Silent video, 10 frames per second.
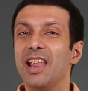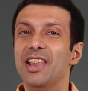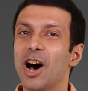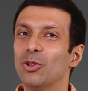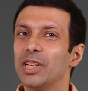
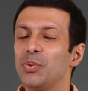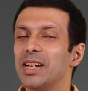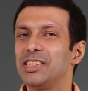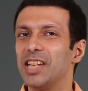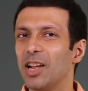Now that we
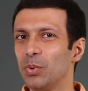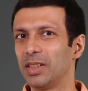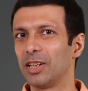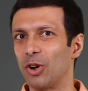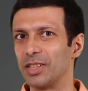are done with
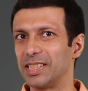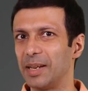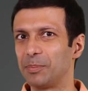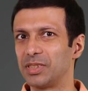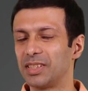the
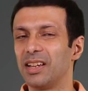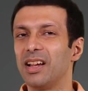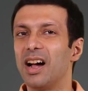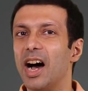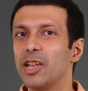concepts,
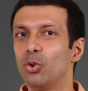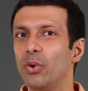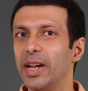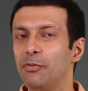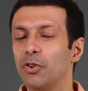are you
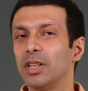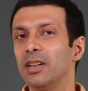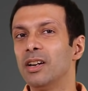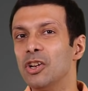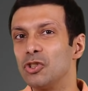ready for
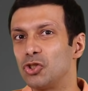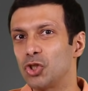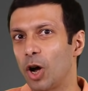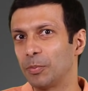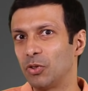the
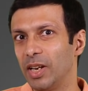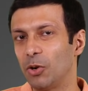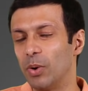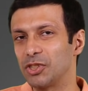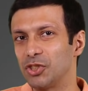top three
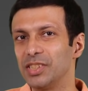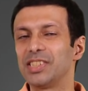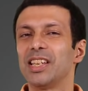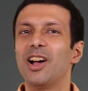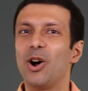
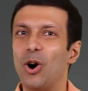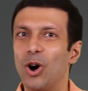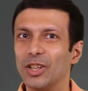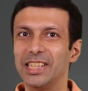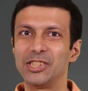questions
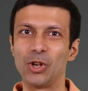on this